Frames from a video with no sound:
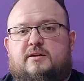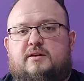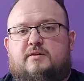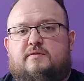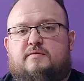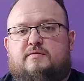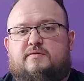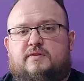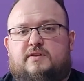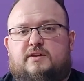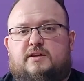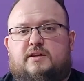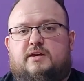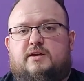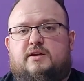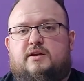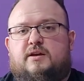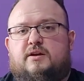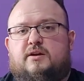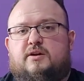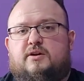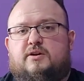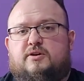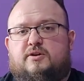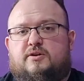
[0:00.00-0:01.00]
of
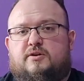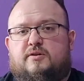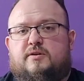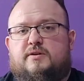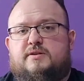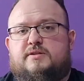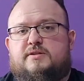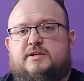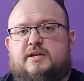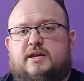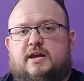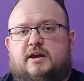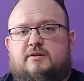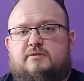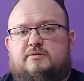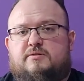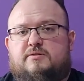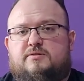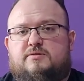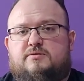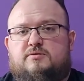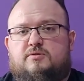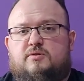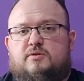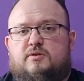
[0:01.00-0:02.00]
the occurrence
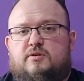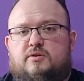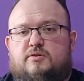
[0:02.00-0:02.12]
counts